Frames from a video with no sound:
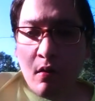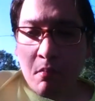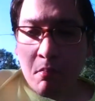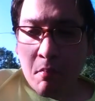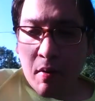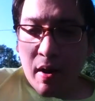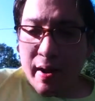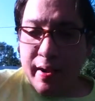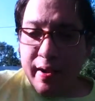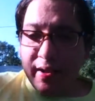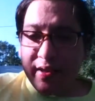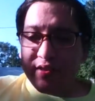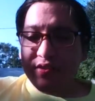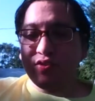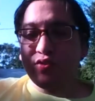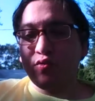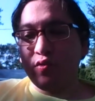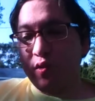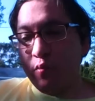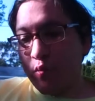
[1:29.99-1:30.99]
my
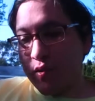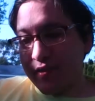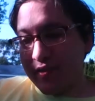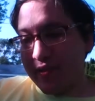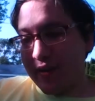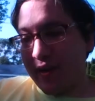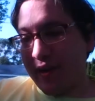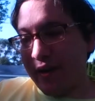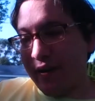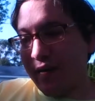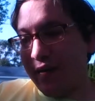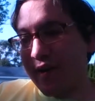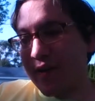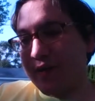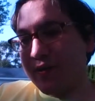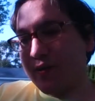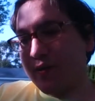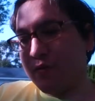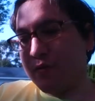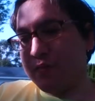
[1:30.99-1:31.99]
history with the
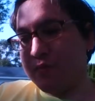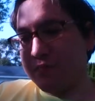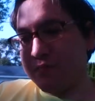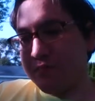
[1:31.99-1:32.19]
character.